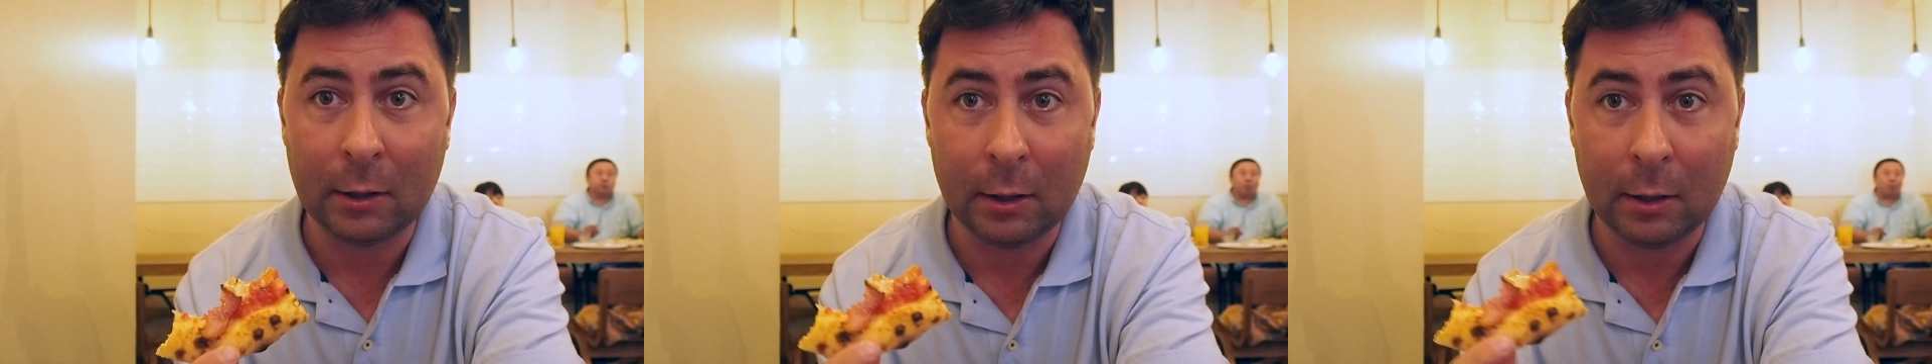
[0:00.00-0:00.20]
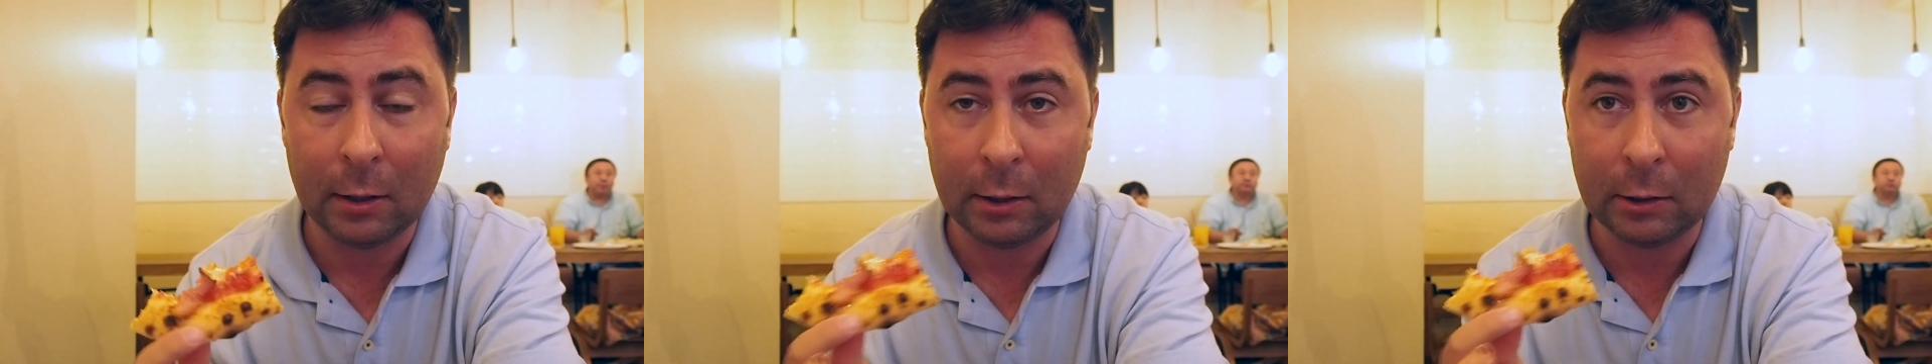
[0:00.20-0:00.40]

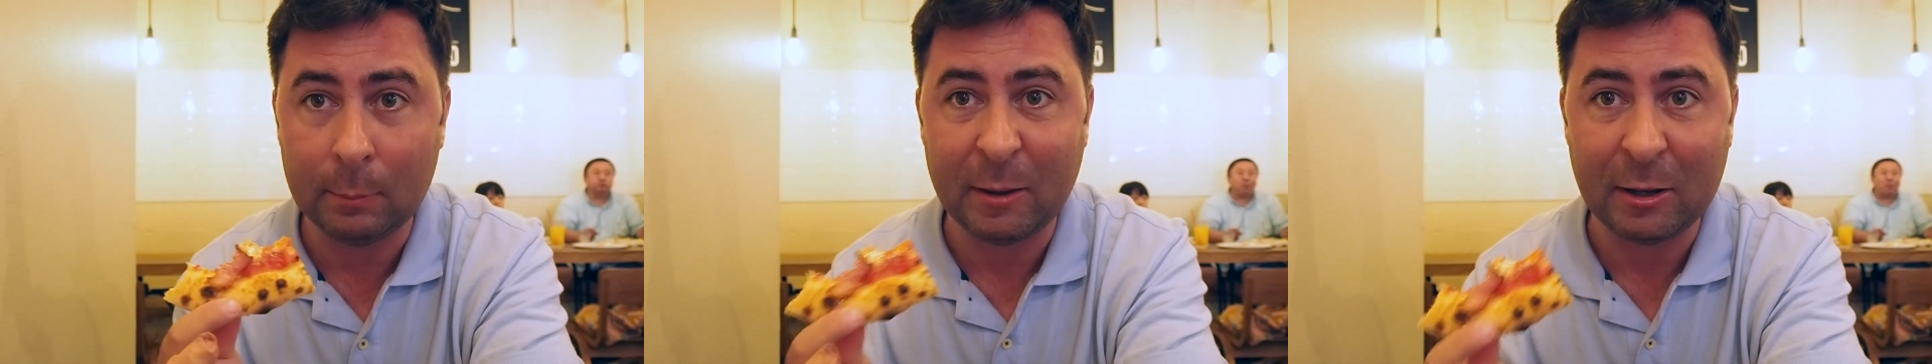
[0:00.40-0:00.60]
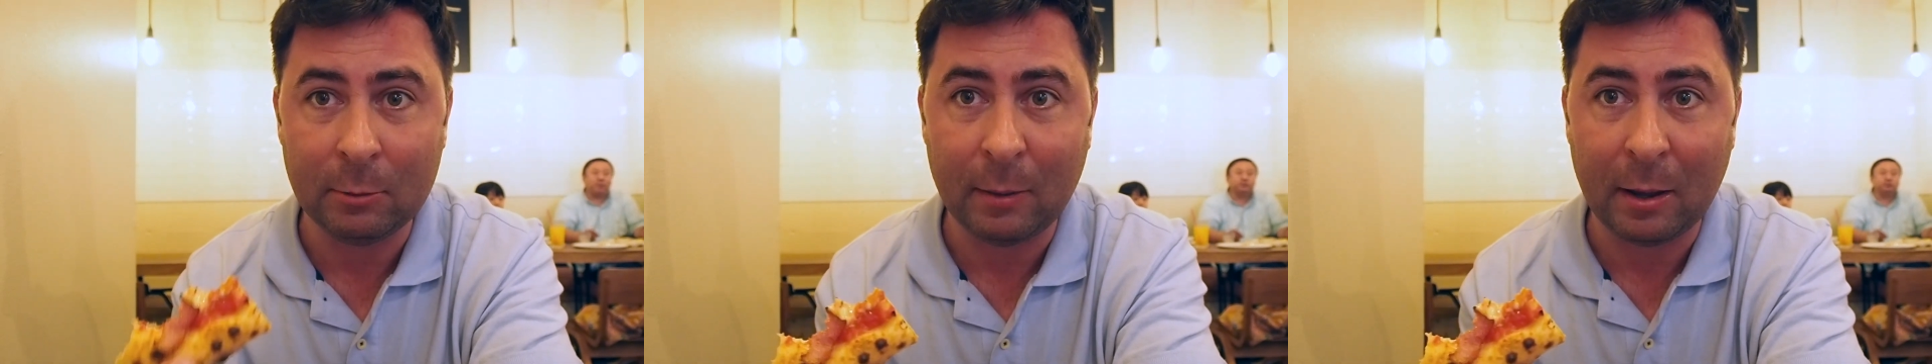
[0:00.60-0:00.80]
the
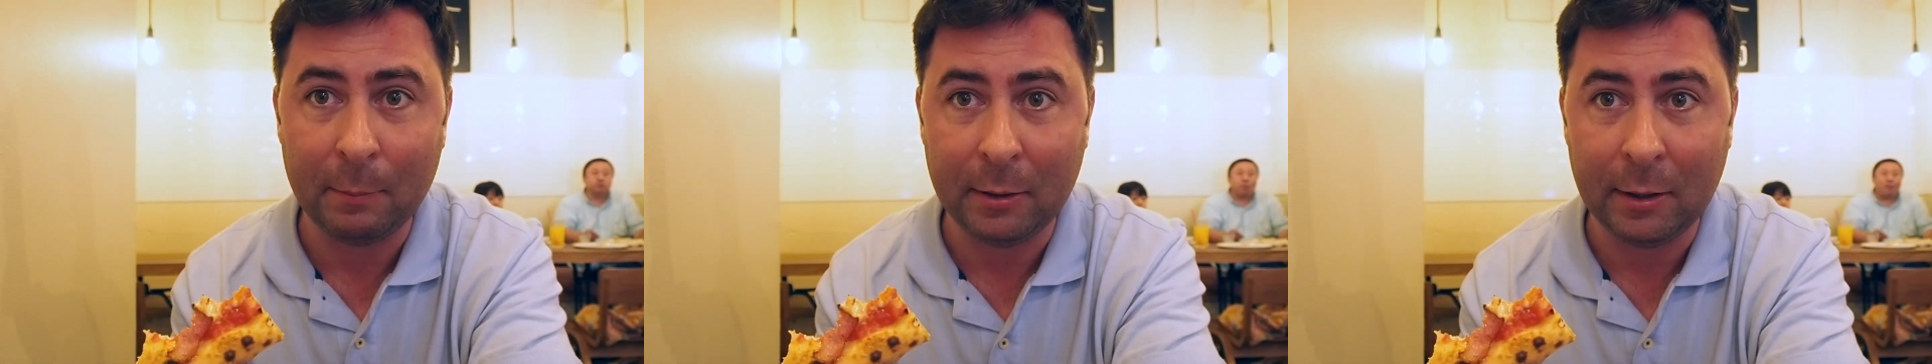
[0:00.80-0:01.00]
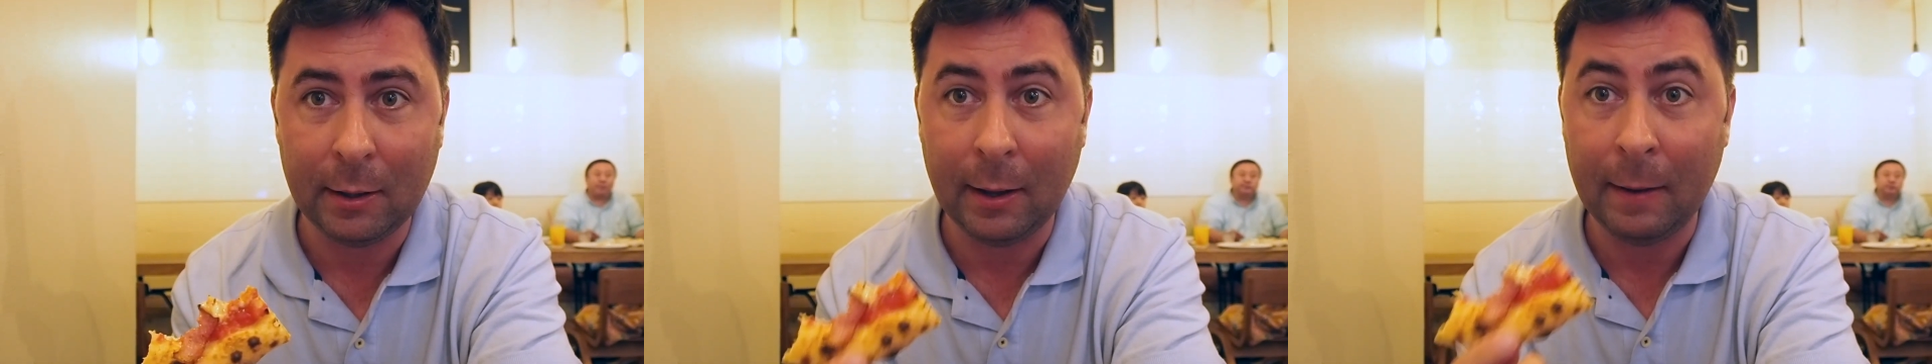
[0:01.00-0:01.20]
menu might
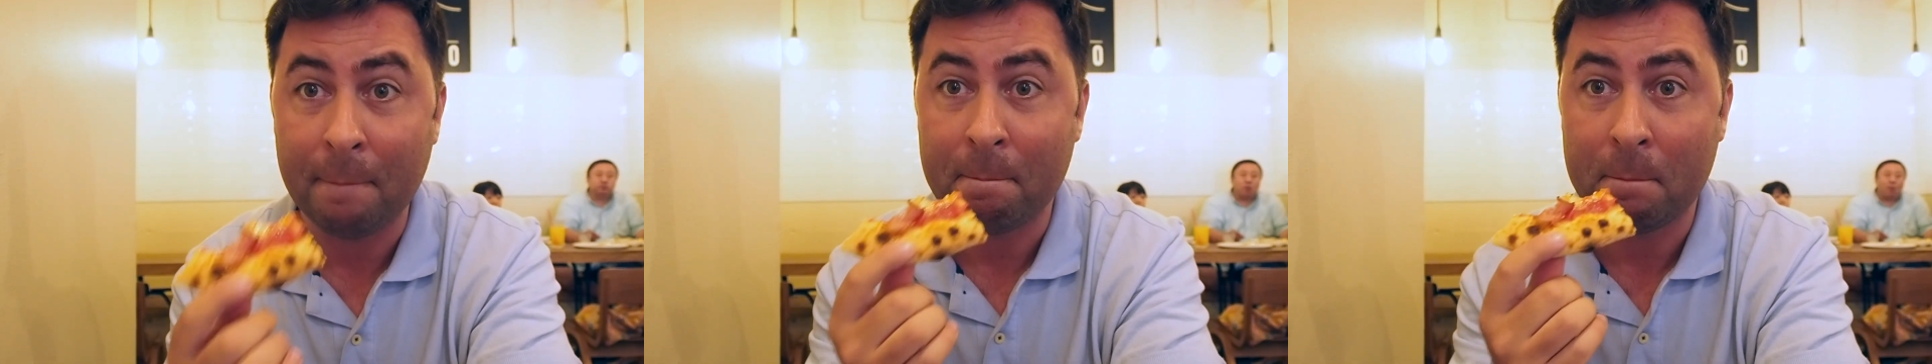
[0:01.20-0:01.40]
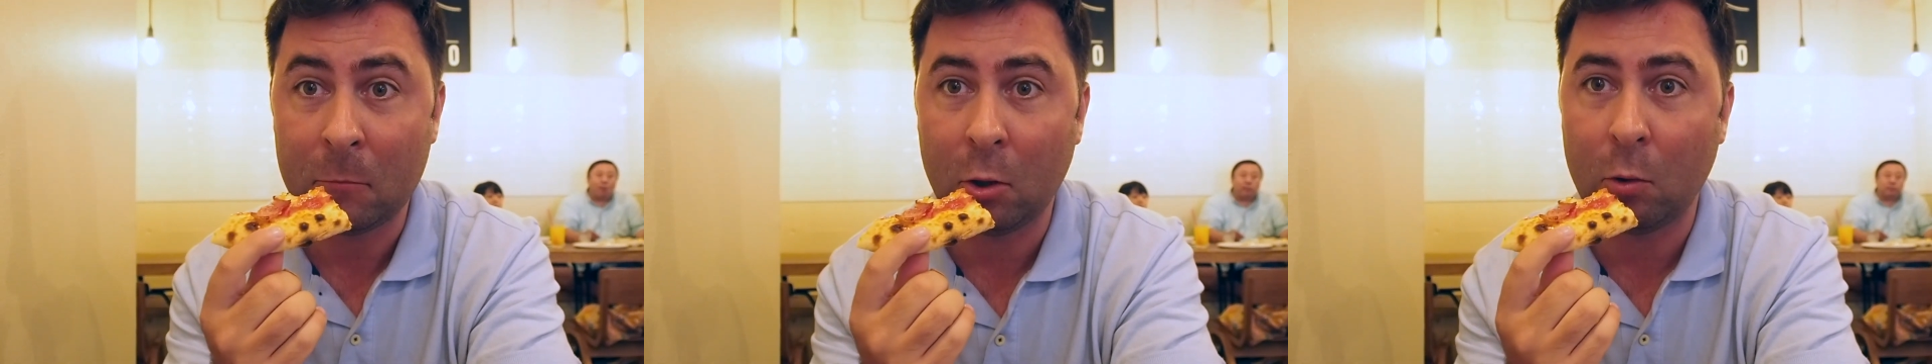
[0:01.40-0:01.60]
be. Yeah.
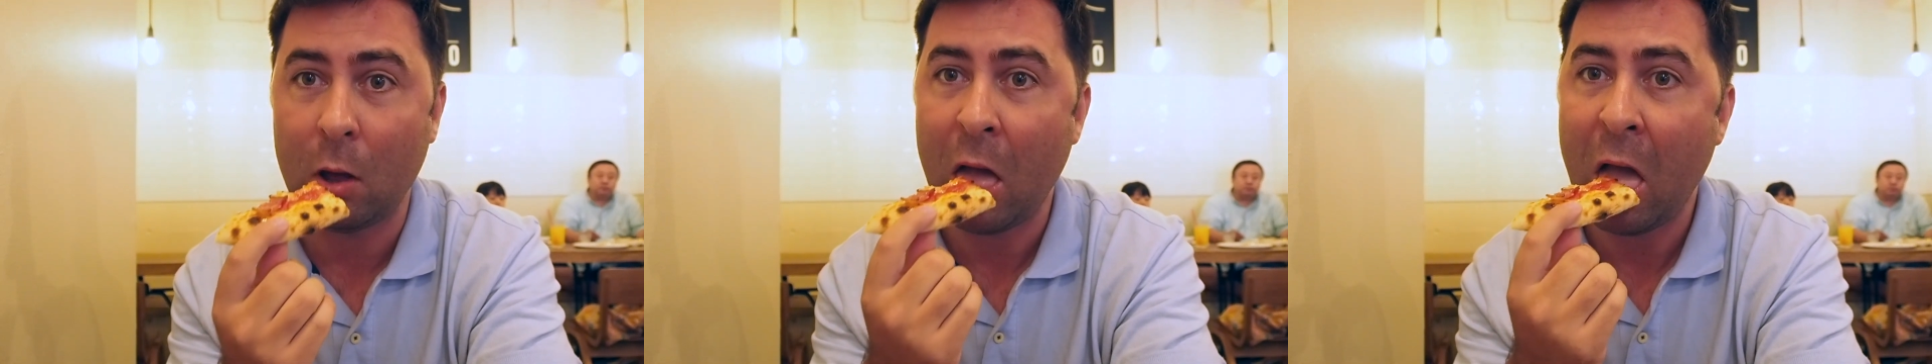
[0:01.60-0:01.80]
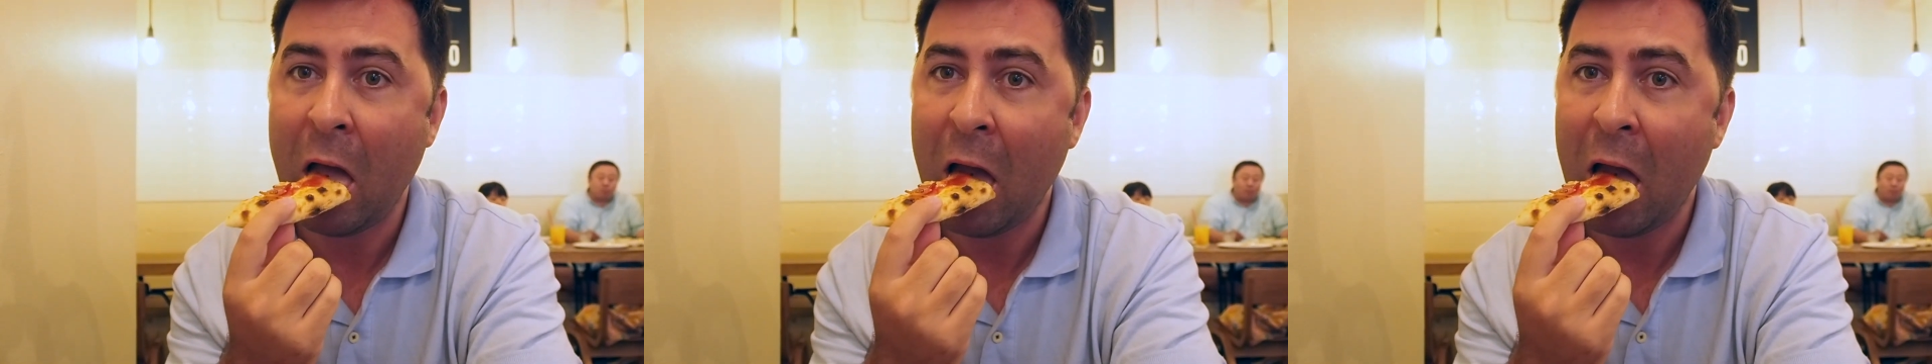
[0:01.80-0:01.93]
So,